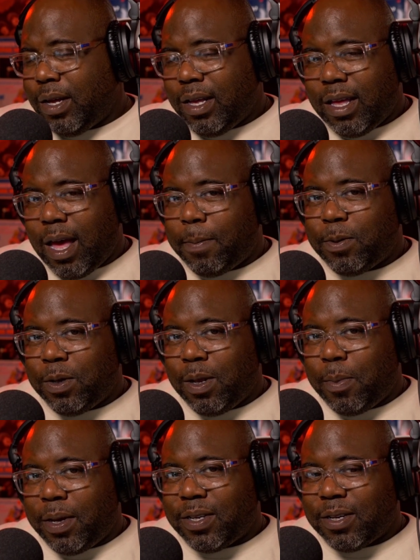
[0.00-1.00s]
Absolutely
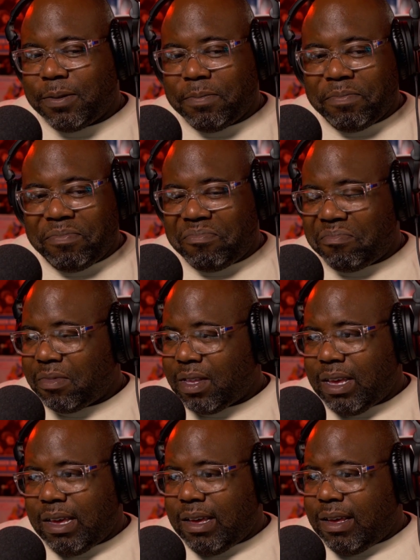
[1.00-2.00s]

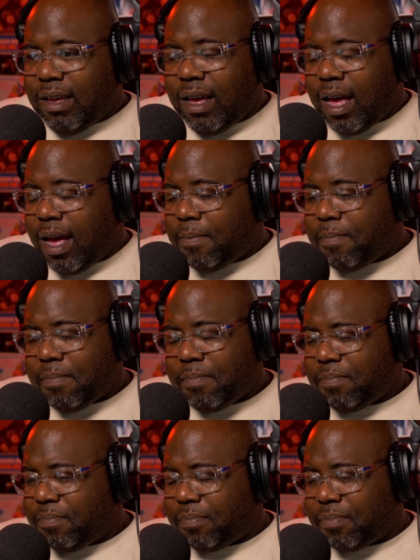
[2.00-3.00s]

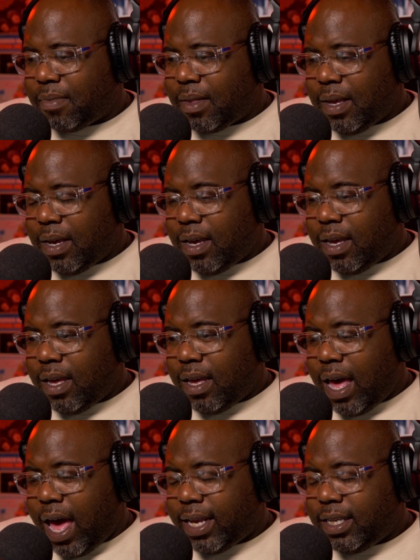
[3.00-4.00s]
amazing.
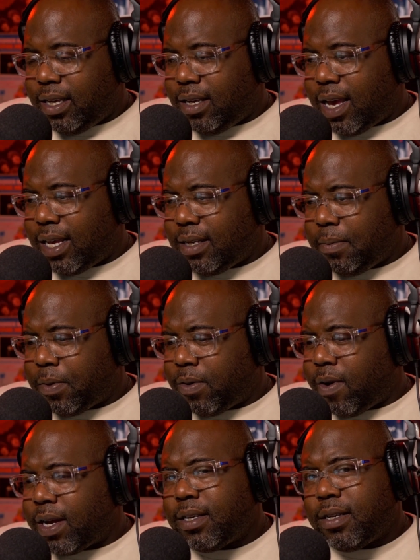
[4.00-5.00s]
As he
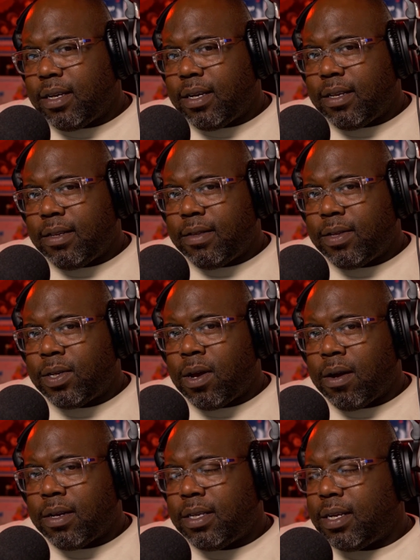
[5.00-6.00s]
progressed in the
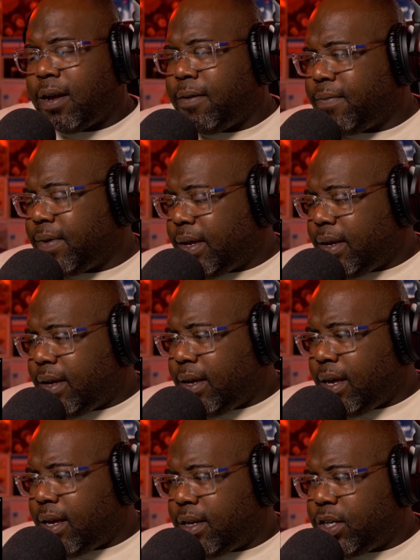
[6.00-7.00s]
song itself,
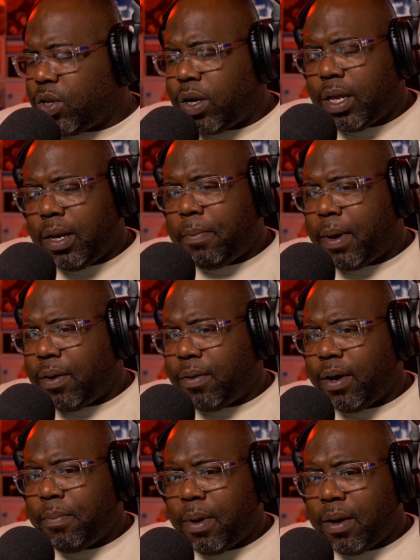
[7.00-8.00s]
it just started getting better
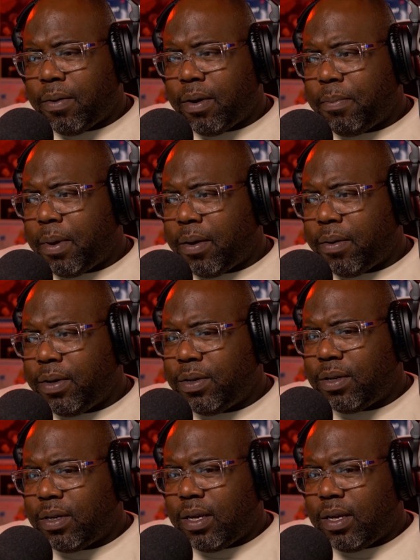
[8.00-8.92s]
and better and better. It's